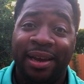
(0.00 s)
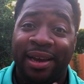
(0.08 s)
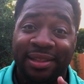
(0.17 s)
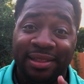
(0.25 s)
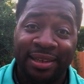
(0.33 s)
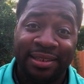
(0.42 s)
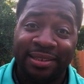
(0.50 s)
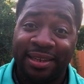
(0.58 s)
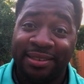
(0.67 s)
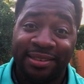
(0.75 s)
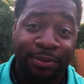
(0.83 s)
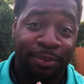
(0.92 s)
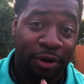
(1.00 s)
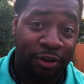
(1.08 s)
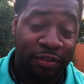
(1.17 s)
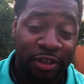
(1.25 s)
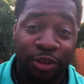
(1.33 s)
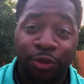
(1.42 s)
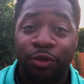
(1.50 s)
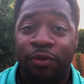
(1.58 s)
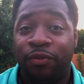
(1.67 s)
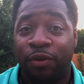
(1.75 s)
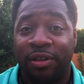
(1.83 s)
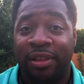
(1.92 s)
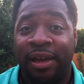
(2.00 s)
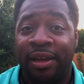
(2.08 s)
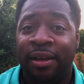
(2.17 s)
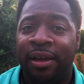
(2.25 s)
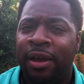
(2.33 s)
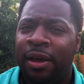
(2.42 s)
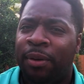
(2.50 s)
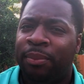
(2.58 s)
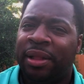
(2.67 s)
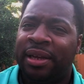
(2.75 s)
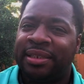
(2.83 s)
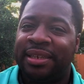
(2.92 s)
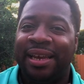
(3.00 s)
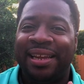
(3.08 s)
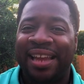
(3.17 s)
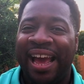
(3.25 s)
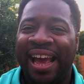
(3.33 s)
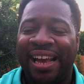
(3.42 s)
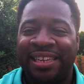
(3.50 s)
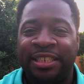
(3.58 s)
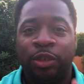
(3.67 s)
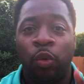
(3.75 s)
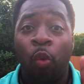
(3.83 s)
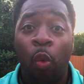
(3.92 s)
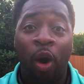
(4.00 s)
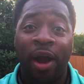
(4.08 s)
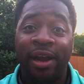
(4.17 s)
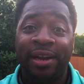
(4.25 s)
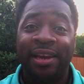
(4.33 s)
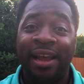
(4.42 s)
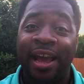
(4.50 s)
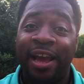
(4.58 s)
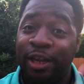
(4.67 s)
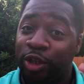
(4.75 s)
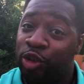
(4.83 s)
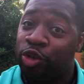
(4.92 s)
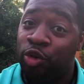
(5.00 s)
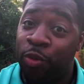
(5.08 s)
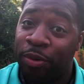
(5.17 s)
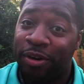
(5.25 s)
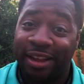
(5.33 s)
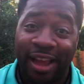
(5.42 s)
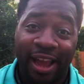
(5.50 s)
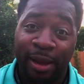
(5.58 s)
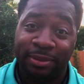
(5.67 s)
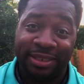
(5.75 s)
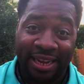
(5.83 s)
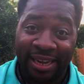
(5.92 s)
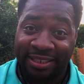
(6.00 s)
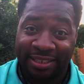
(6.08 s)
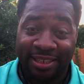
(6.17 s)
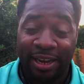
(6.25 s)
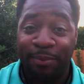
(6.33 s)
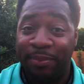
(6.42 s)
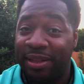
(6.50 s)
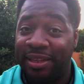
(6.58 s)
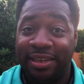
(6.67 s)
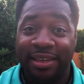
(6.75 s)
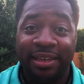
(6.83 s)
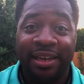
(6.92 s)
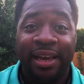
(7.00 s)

And this is the perfect tool for that. Plus, it has one super game changing ability.